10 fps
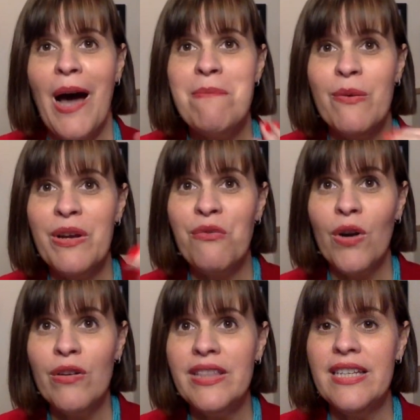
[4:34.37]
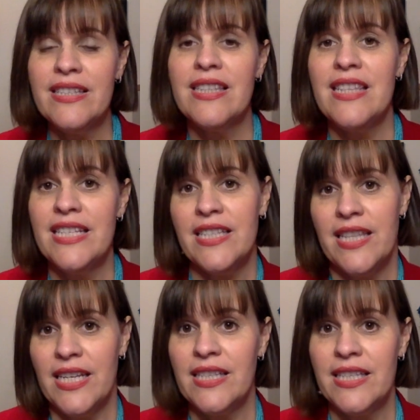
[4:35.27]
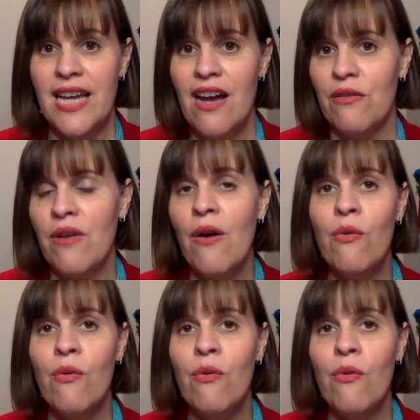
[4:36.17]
But we wrote these things down.